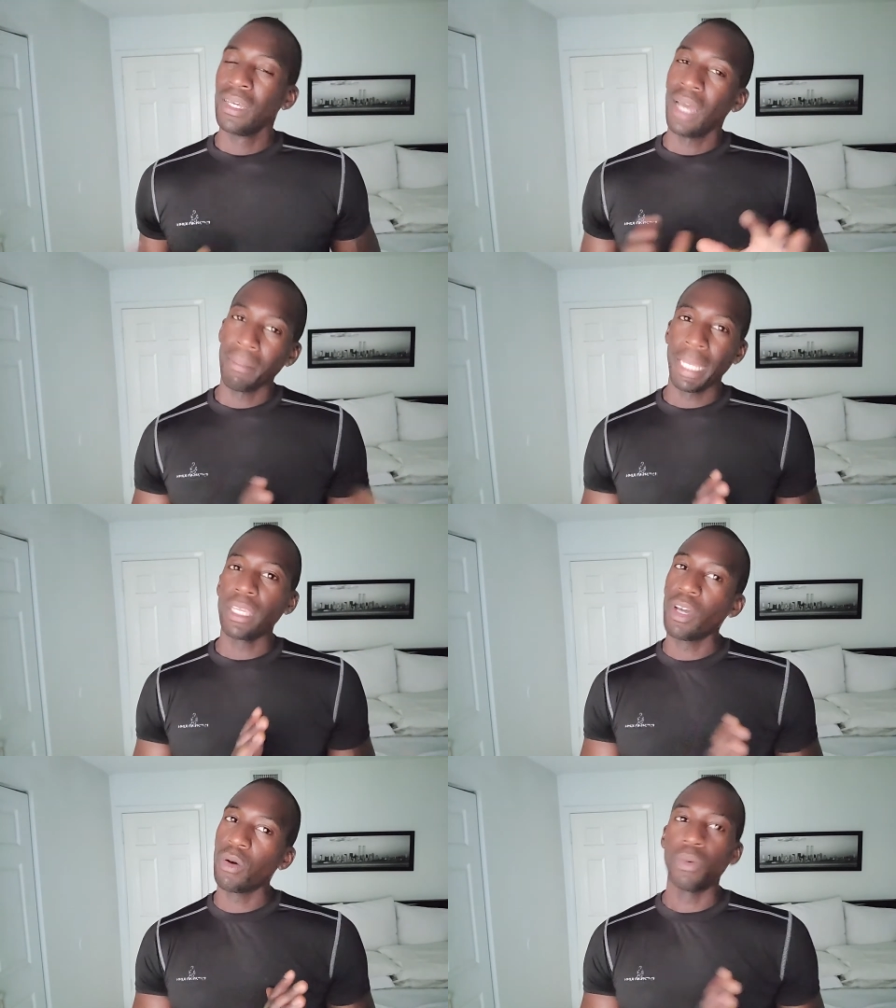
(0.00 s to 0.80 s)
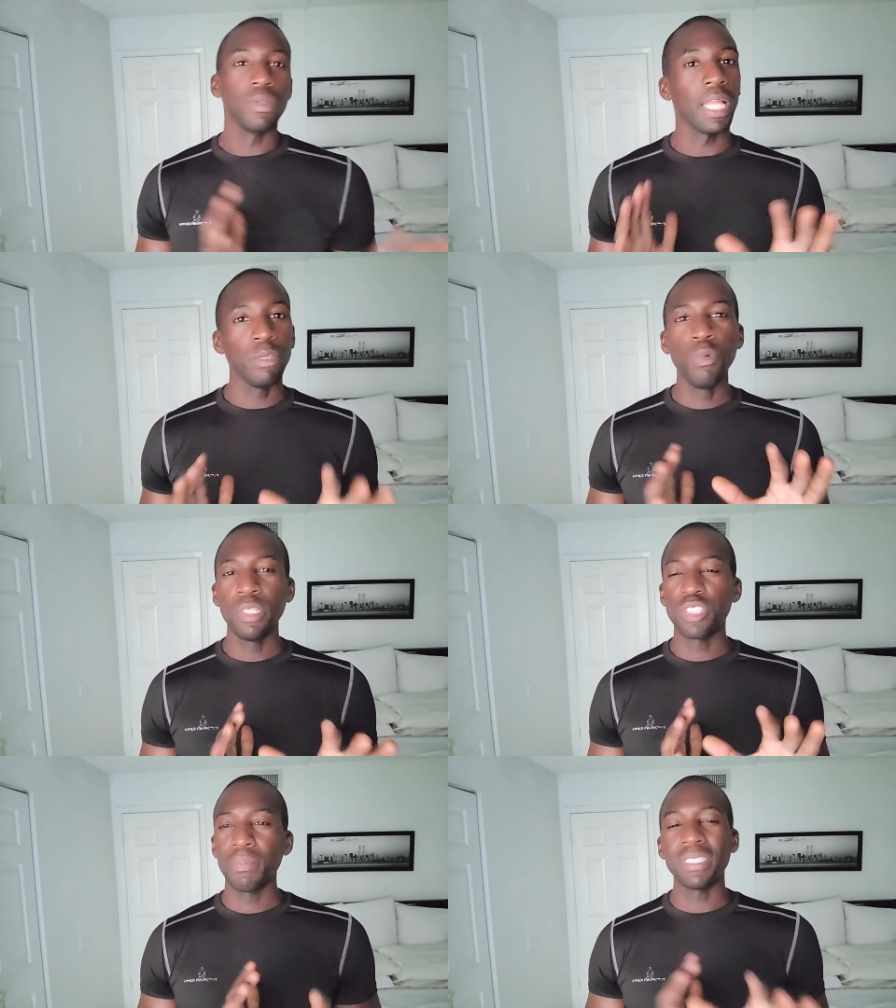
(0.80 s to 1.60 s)
I'm like, yo, like you really
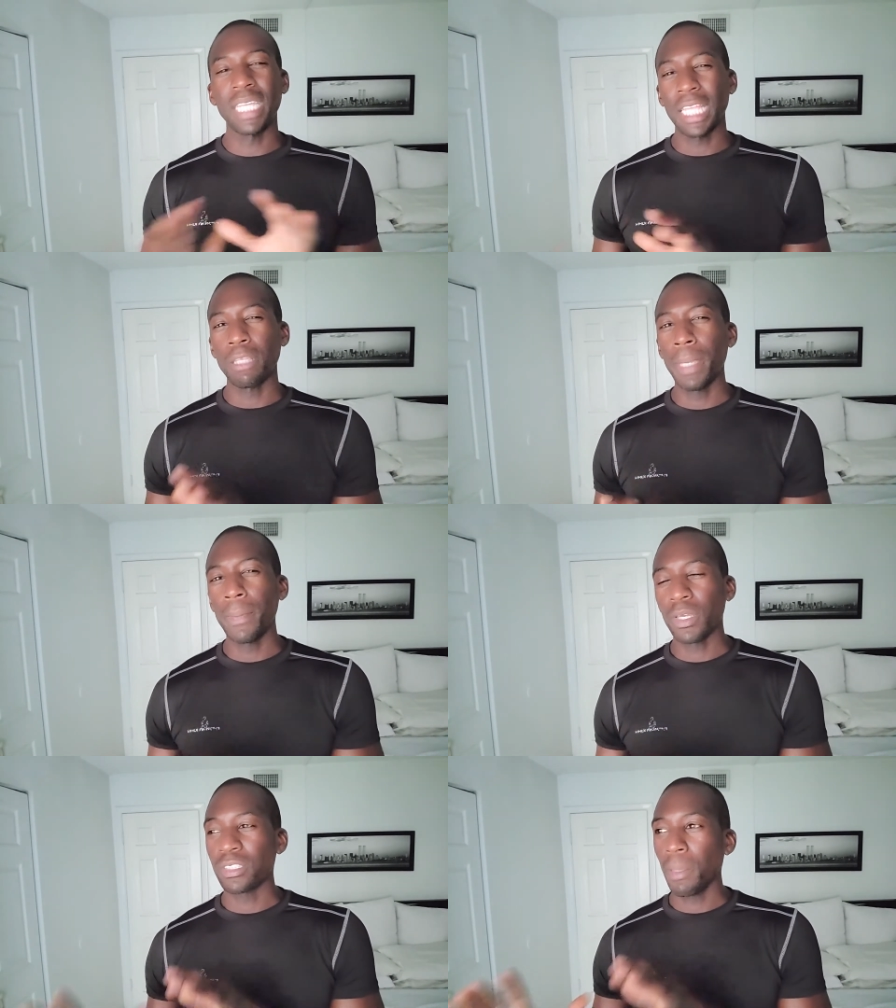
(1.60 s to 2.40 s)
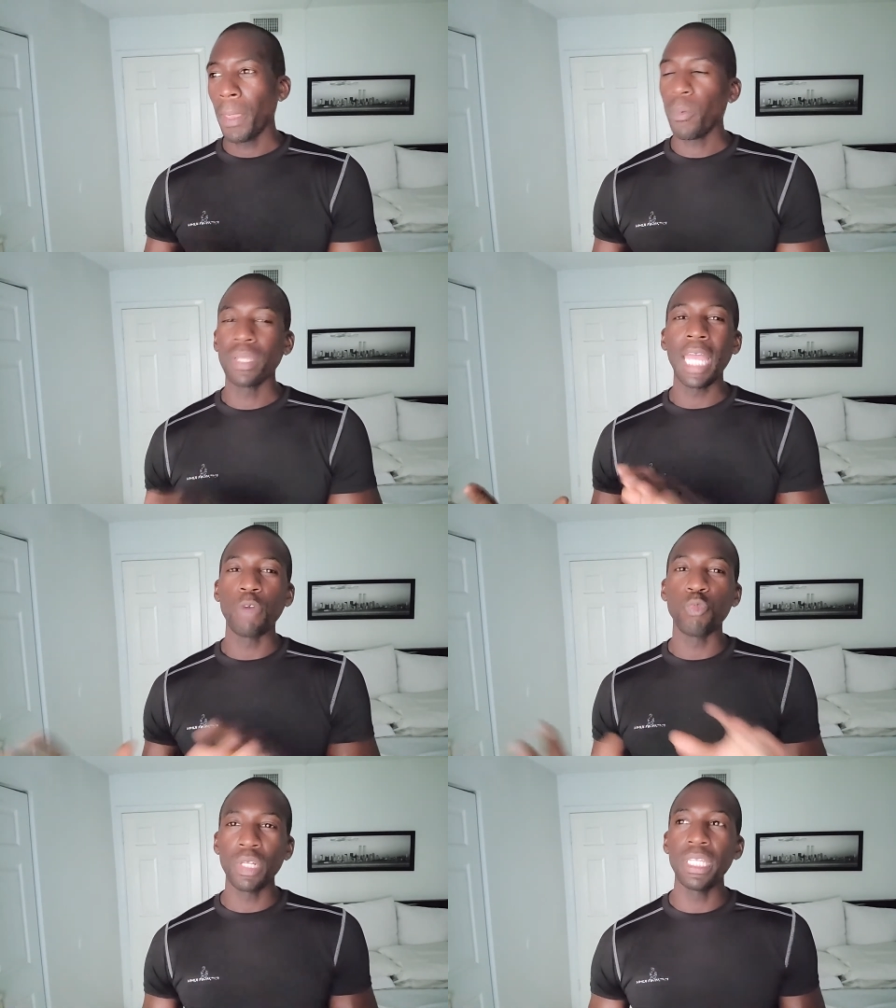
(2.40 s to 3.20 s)
shouldn't be seeing other people because some people are
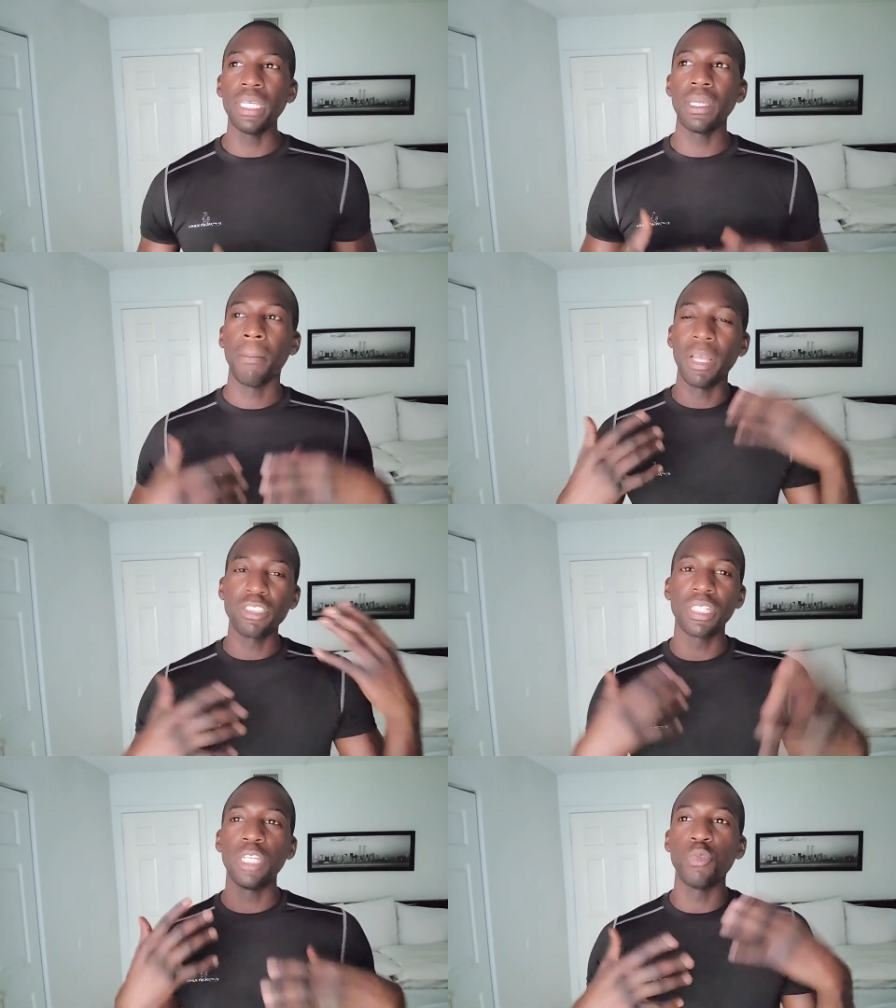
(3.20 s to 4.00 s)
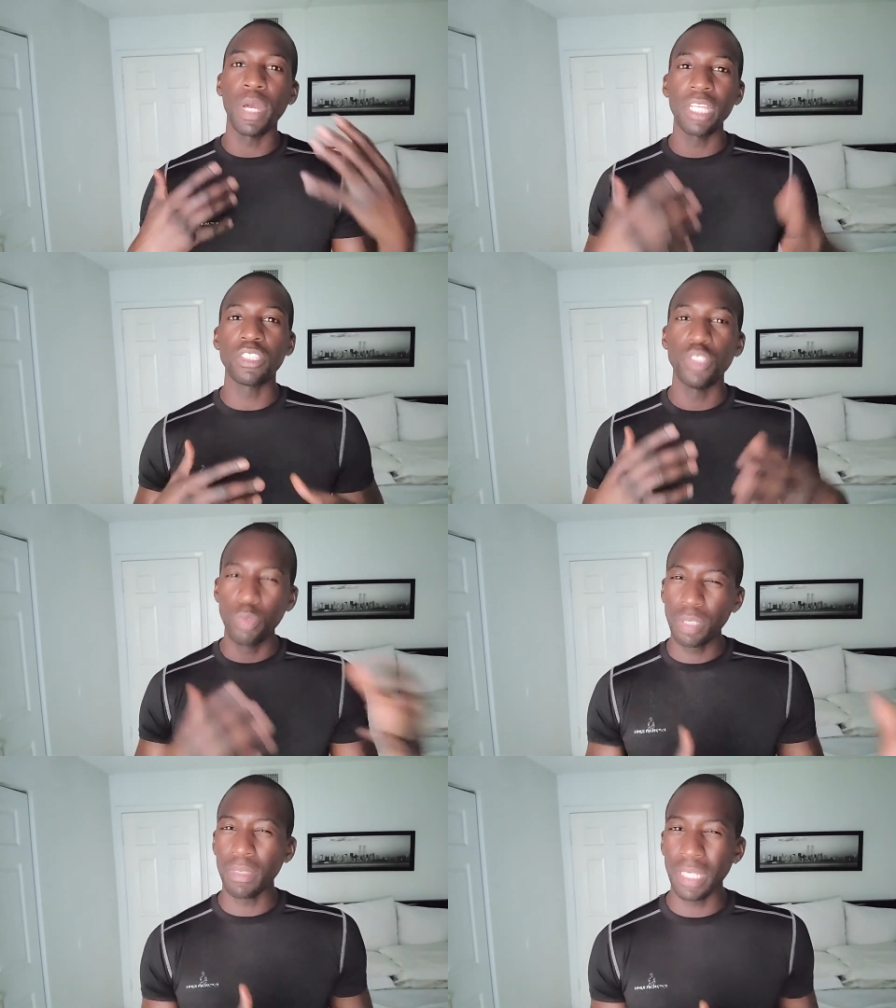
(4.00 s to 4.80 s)
not really mentally ready to do
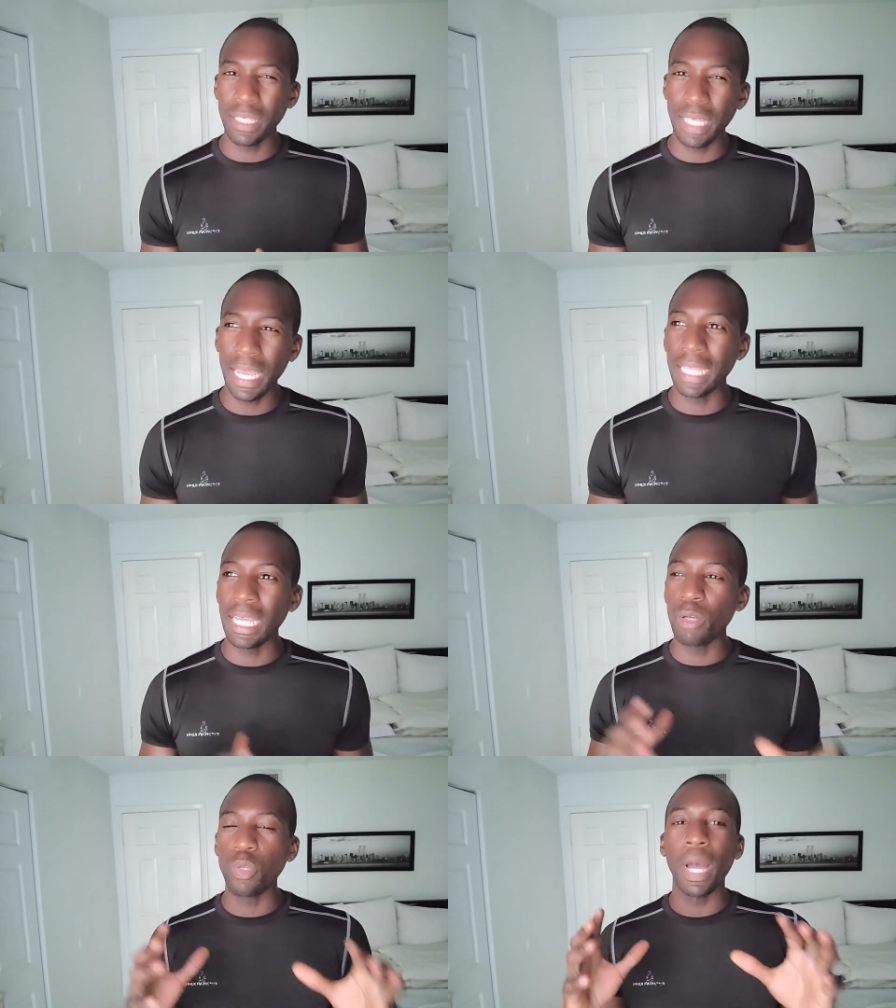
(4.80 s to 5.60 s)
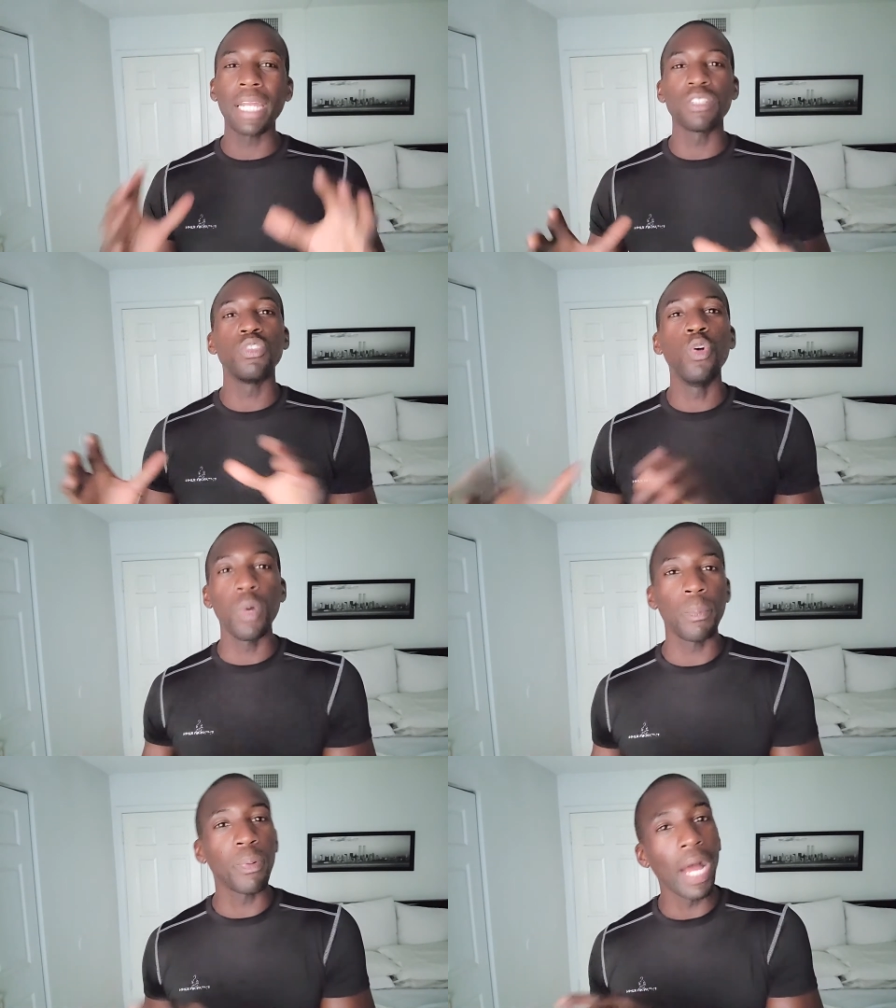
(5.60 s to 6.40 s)
something like that and they don't know how to do
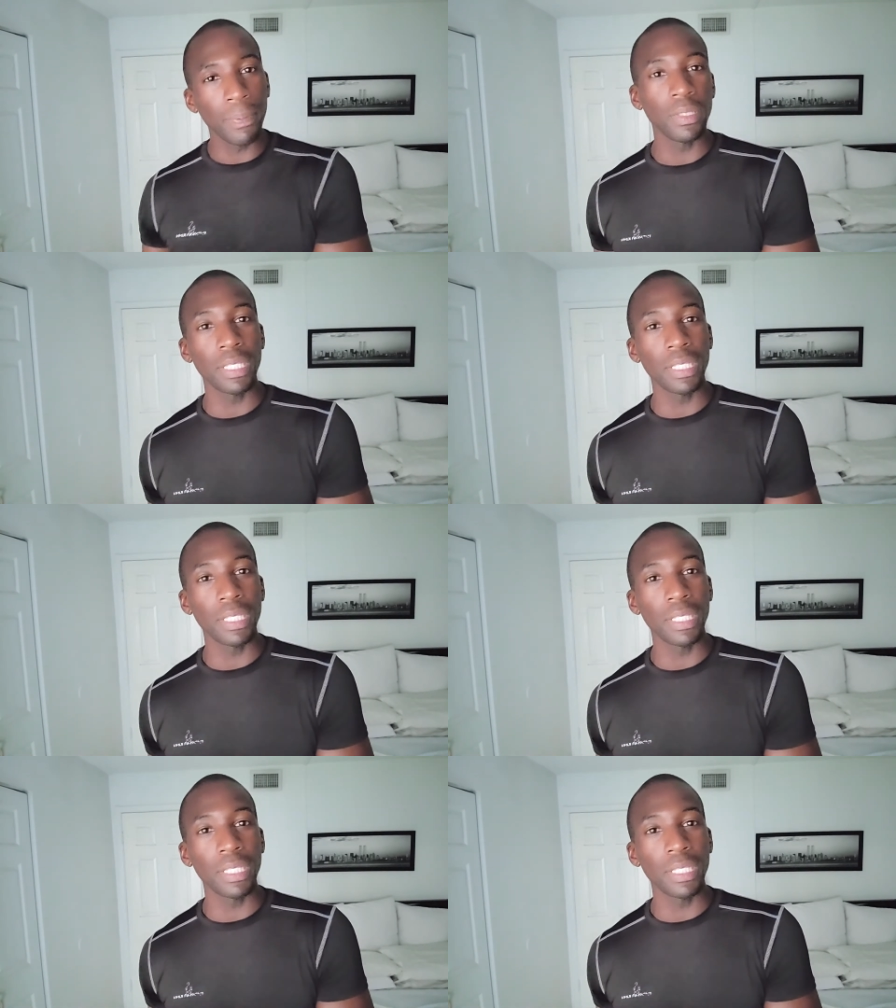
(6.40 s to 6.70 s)
it properly.